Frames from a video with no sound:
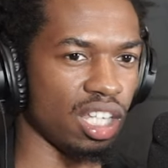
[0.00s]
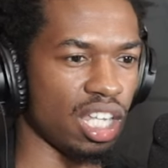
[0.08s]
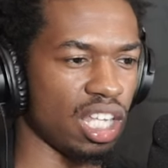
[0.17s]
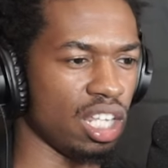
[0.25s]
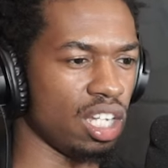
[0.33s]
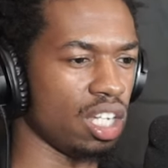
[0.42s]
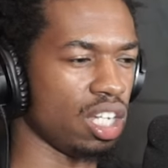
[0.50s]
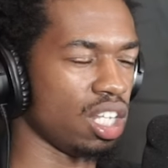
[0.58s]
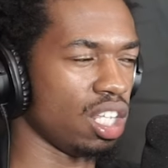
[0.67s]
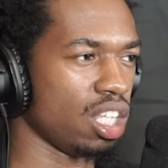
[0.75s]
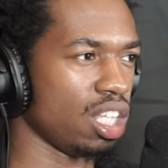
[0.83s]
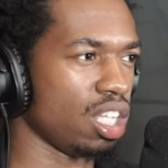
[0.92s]

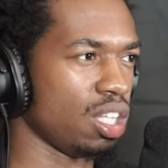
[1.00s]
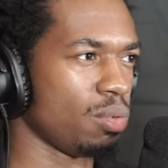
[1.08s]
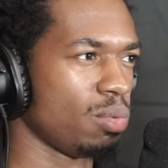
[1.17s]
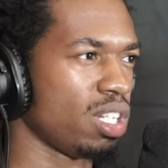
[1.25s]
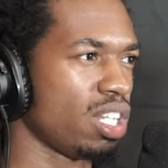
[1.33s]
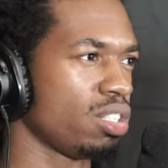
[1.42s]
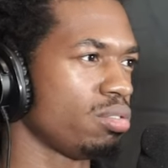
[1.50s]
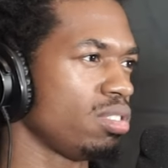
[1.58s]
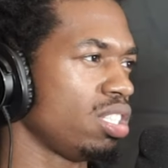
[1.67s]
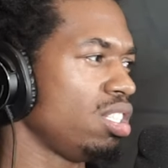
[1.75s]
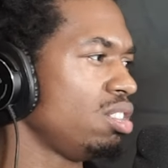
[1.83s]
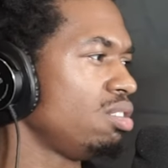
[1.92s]
And what that's
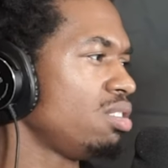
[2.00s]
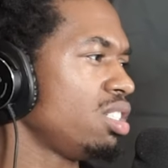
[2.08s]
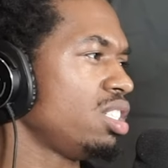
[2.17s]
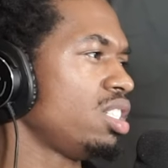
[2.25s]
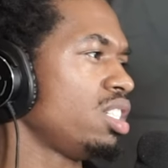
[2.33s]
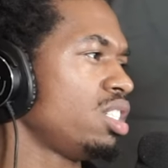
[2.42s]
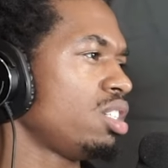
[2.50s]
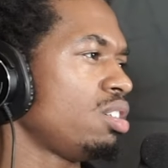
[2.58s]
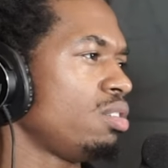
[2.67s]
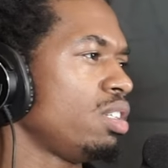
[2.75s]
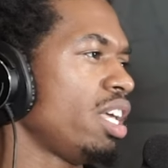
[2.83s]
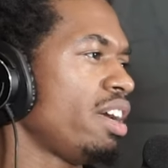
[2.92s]
really doing is just
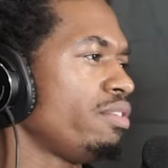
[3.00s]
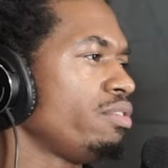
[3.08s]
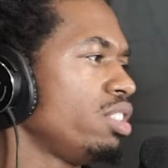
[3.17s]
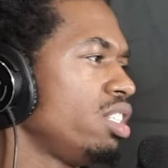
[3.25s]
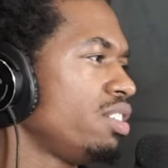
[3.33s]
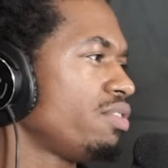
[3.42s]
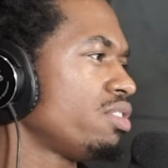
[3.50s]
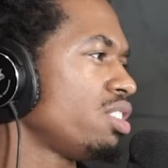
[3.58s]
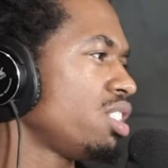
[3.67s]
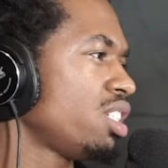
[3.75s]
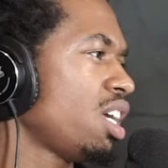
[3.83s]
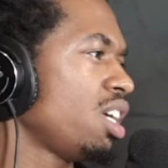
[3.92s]
showing every different
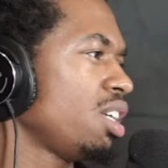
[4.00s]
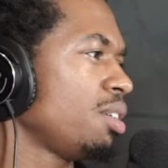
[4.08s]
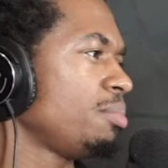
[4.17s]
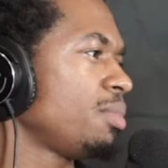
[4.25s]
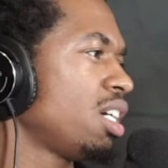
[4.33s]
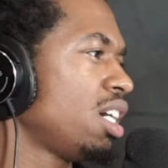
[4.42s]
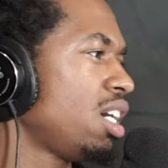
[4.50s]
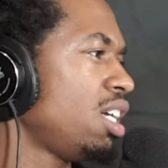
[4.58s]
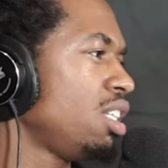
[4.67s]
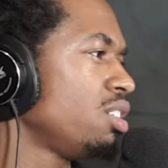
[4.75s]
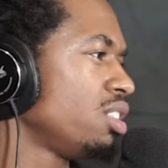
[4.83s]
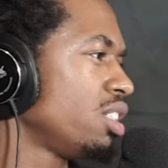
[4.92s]
shade,
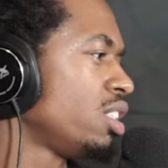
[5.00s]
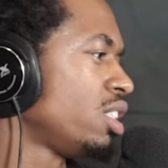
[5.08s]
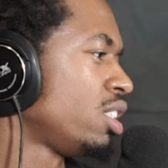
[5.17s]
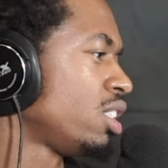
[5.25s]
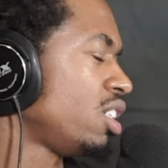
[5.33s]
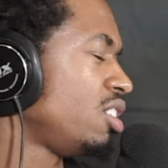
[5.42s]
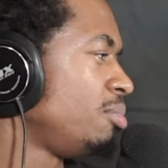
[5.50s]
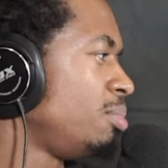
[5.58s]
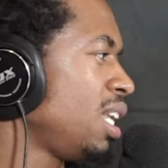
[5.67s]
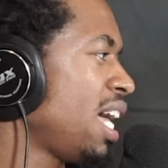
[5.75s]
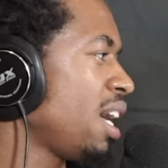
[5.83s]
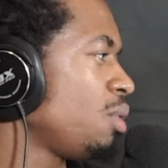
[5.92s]
color of
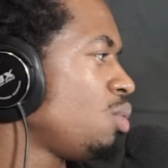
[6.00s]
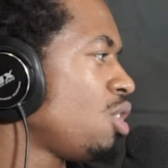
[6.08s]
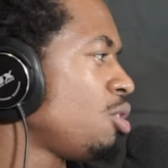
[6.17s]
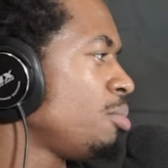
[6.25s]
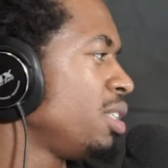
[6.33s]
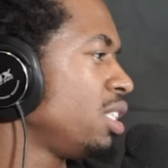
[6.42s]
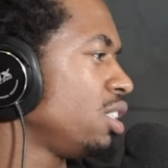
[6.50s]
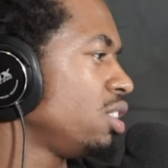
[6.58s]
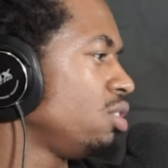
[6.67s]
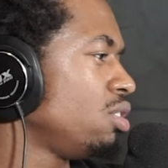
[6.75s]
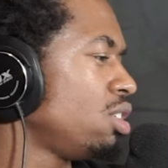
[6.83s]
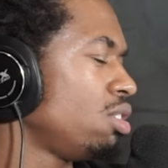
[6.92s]
black woman,
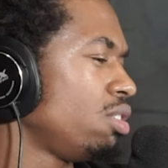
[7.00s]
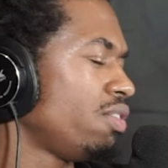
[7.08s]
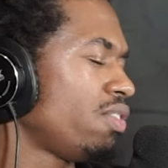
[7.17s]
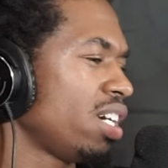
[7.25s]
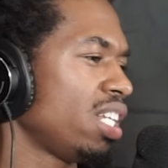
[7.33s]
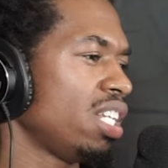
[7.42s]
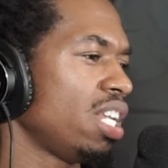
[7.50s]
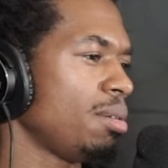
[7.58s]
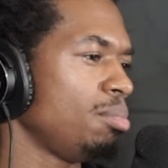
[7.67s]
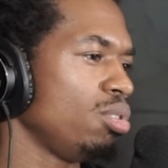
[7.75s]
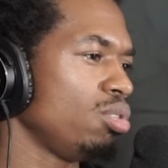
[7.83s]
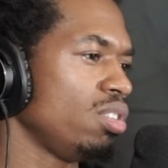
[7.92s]
you know, and finding
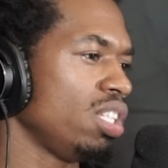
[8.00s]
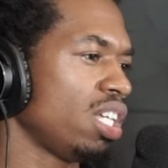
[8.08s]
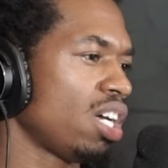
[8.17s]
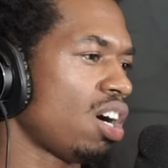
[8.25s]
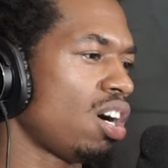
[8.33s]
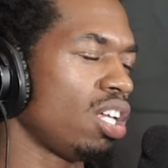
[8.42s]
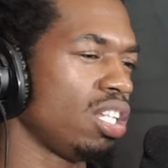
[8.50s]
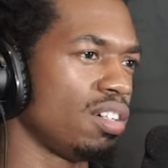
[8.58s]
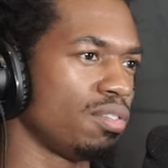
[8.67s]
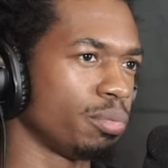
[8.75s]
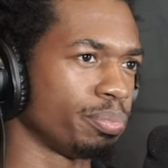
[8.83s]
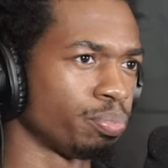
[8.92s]
that beauty in all
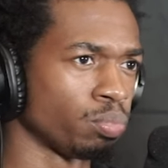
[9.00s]
of them.